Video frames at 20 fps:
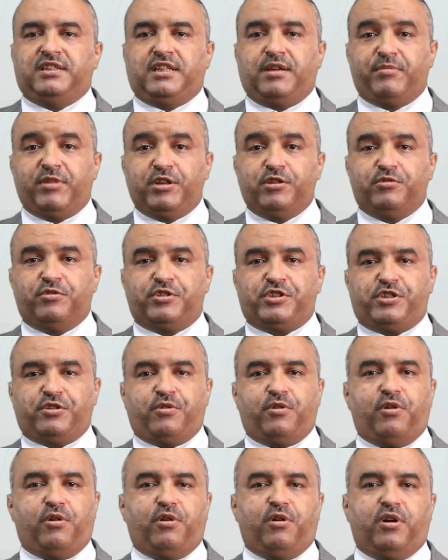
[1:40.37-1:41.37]

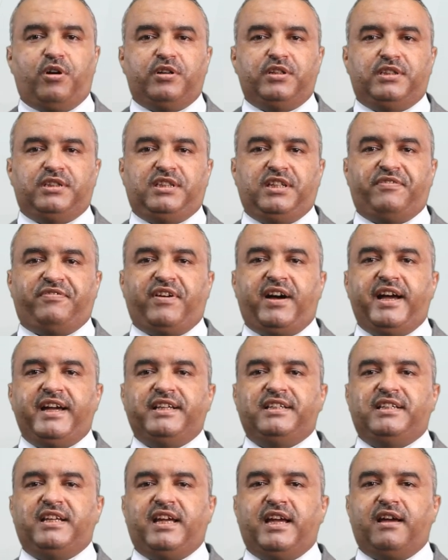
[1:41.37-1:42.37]
WHO
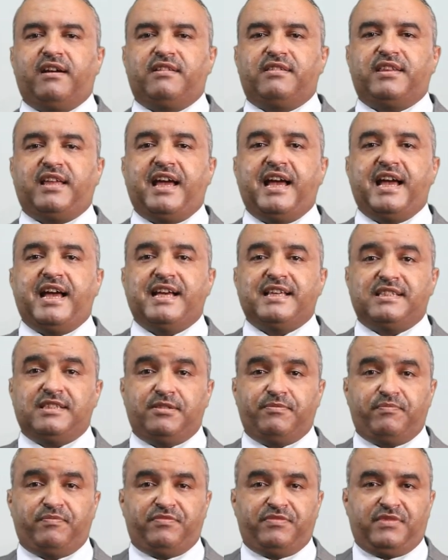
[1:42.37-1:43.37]
defined health
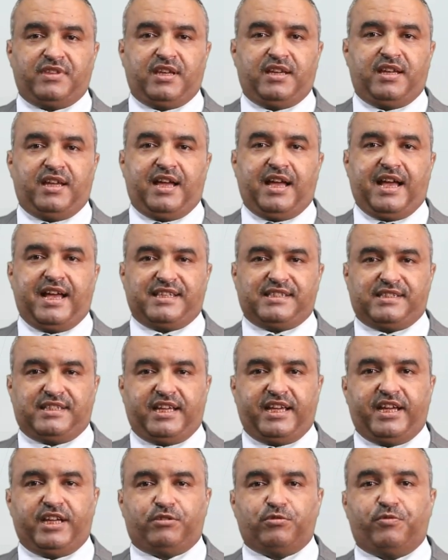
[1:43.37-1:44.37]
as a
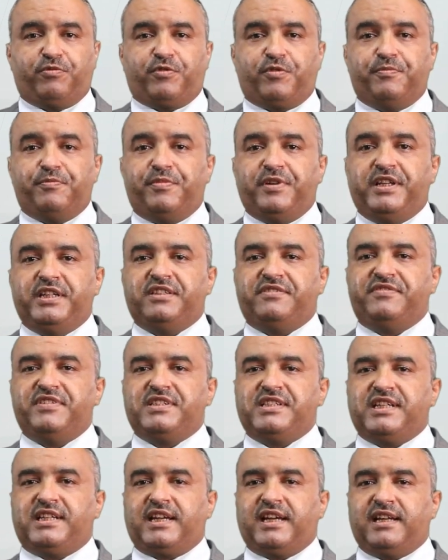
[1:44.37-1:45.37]
state of complete
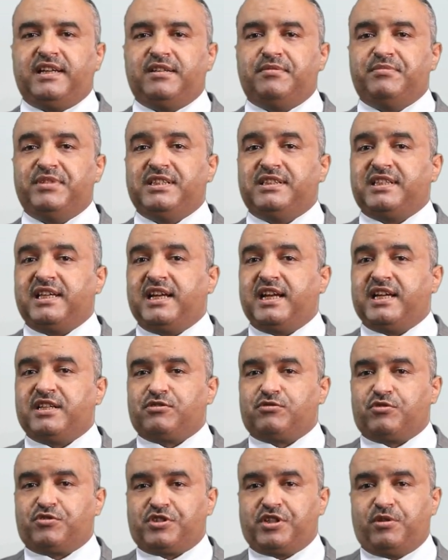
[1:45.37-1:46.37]
physical, mental, and
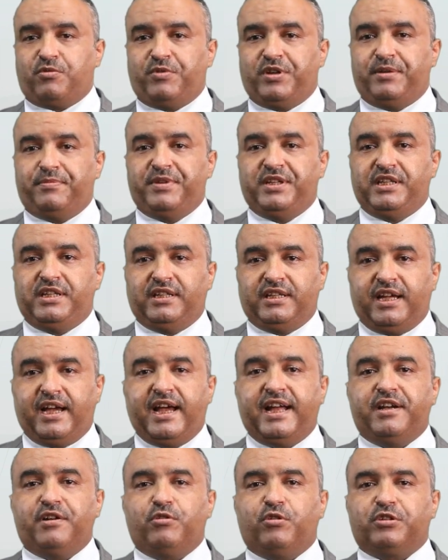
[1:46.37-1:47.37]
social well-being,
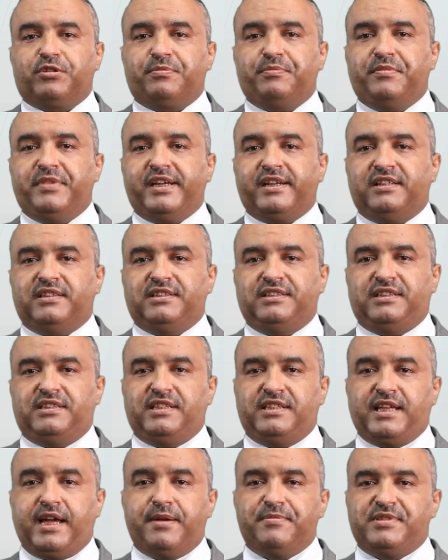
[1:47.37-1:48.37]
and not merely
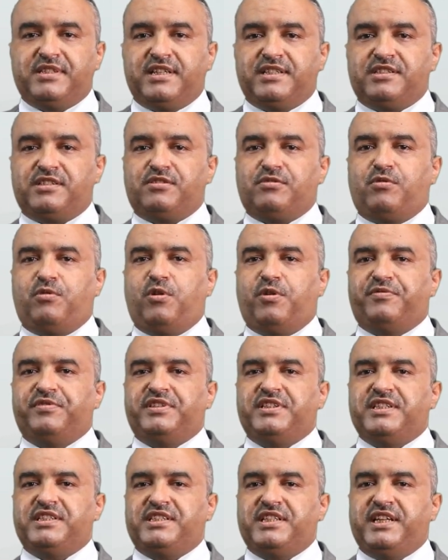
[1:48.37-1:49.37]
the absence of
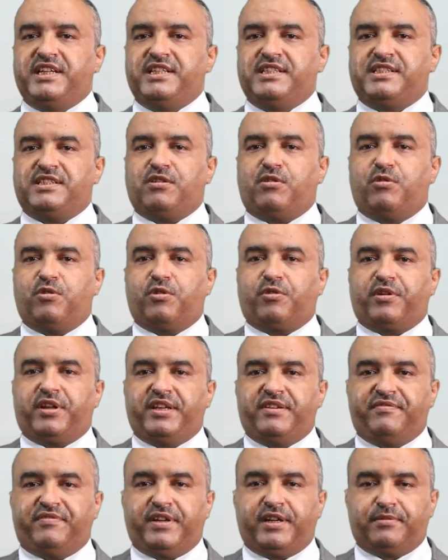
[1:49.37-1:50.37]
disease or
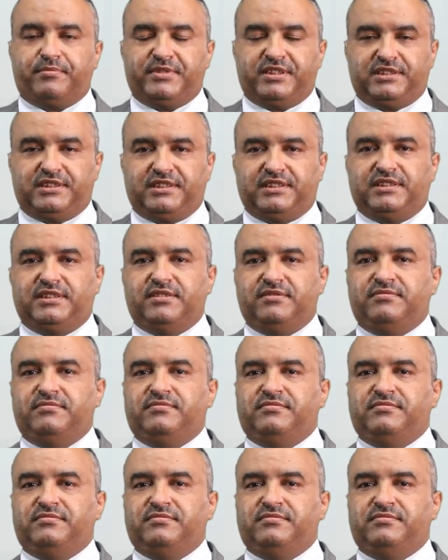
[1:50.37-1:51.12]
infirmity.